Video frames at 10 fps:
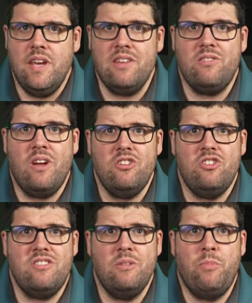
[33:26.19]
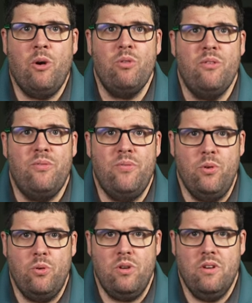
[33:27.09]
It's not just about the
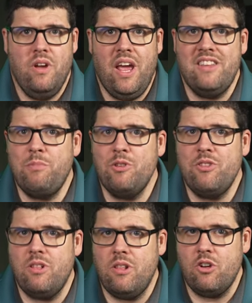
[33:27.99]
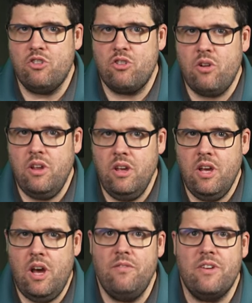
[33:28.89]
food, it's about the luxury
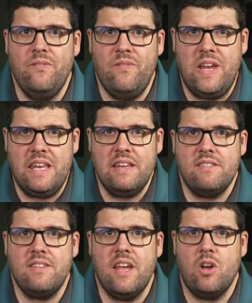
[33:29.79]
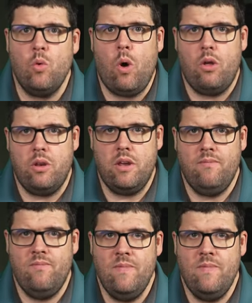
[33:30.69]
of convenience and quality.